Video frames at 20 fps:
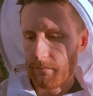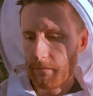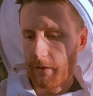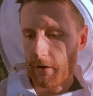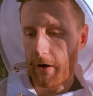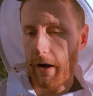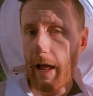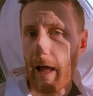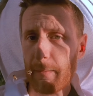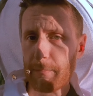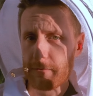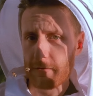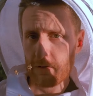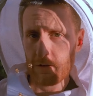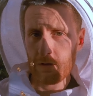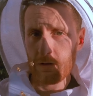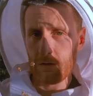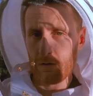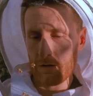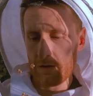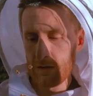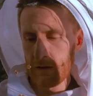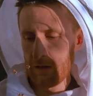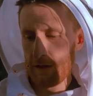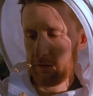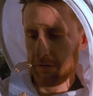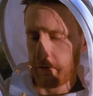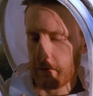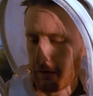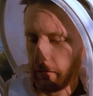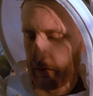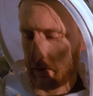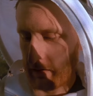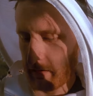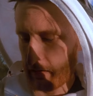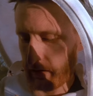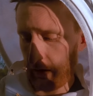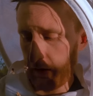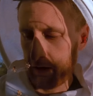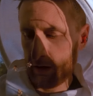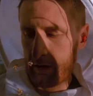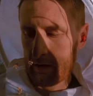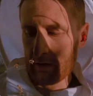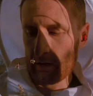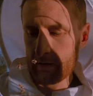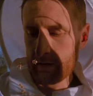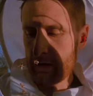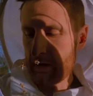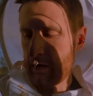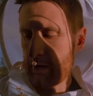They're absolutely livid, and